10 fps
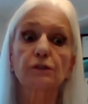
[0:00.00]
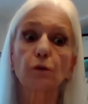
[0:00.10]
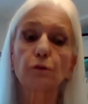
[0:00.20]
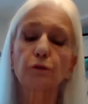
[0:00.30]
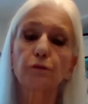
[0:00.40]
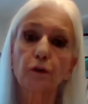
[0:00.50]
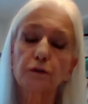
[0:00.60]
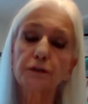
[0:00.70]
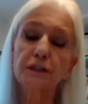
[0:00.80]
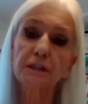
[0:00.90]
So the
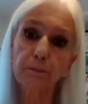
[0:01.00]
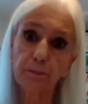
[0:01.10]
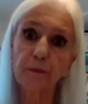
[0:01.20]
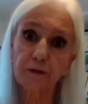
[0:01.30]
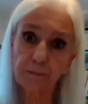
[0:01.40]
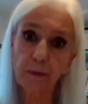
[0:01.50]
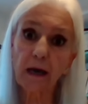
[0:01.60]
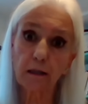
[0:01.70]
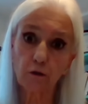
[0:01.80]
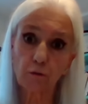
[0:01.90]
first is
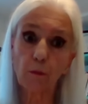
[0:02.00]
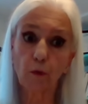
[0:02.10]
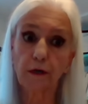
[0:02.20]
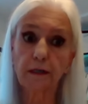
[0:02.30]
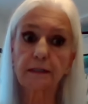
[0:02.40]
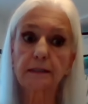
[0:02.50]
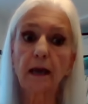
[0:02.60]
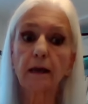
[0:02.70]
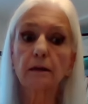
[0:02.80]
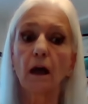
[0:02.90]
pallor mortis,
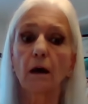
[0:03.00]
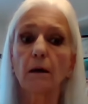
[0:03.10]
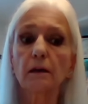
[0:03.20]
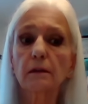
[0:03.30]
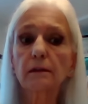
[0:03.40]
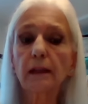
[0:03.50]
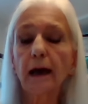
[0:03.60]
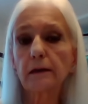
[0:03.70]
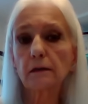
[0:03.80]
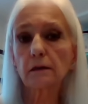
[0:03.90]
and
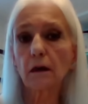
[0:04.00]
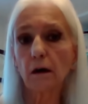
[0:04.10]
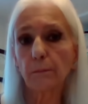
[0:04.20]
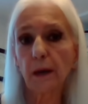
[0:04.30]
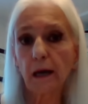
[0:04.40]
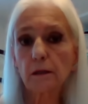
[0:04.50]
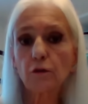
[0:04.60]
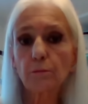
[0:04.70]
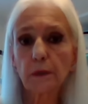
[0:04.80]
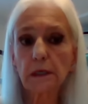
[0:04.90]
Latin,
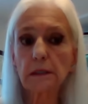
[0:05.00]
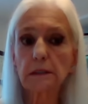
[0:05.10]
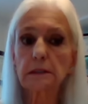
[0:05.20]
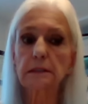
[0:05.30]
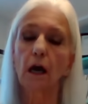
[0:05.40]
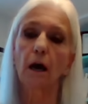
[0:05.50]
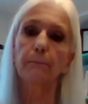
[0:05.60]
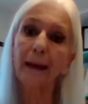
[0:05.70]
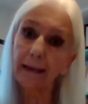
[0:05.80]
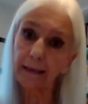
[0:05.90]
pallor means
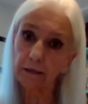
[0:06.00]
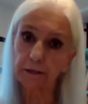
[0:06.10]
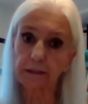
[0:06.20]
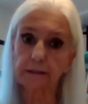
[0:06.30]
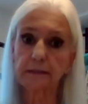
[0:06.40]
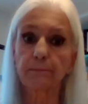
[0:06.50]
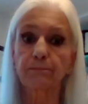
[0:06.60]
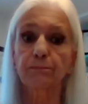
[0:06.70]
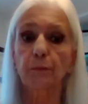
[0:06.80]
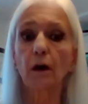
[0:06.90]
paleness,
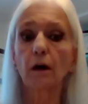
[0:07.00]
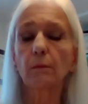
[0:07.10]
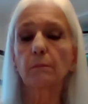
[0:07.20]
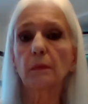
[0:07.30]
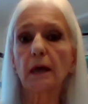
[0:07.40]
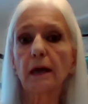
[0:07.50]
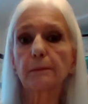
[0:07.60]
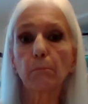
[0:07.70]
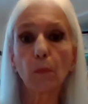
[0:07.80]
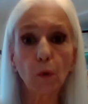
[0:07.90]

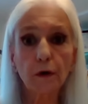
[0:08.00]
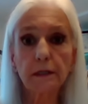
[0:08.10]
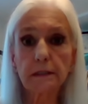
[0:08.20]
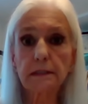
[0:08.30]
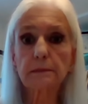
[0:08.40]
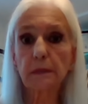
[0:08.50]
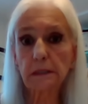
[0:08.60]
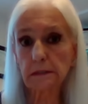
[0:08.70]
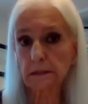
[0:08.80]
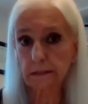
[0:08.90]
and mortis
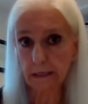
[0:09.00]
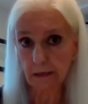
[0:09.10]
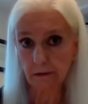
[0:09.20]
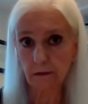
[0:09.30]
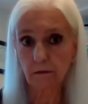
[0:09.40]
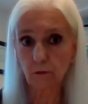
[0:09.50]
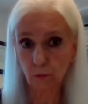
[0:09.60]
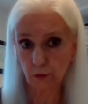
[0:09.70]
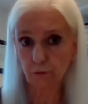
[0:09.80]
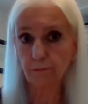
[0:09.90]
means death. The
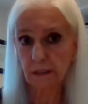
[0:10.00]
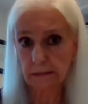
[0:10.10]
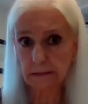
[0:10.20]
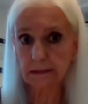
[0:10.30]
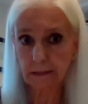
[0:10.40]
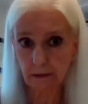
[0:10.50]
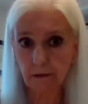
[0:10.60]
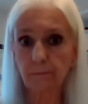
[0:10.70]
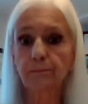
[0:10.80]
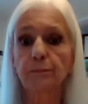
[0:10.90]
word means death.
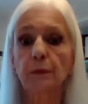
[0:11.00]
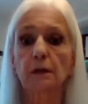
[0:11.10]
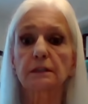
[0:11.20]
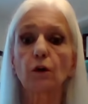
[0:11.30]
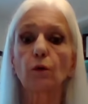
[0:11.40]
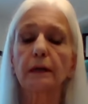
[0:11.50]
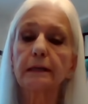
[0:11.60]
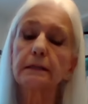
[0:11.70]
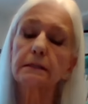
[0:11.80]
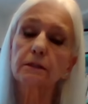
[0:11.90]
So
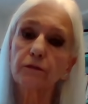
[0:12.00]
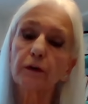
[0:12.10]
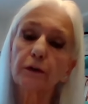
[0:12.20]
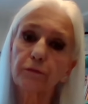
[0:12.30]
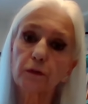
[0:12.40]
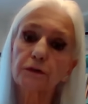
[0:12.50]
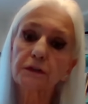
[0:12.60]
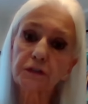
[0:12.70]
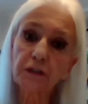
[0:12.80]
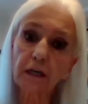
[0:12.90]
it is the very
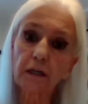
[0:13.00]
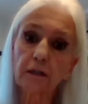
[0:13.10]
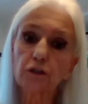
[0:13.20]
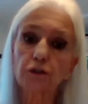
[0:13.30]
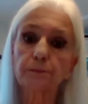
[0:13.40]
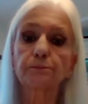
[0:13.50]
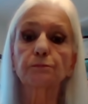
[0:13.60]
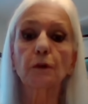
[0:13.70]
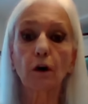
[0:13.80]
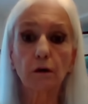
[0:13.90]
first stage
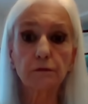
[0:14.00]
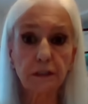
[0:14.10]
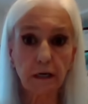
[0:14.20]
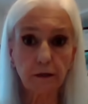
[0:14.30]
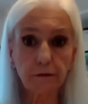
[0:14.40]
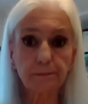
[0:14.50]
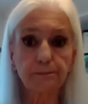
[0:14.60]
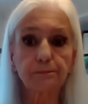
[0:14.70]
of death.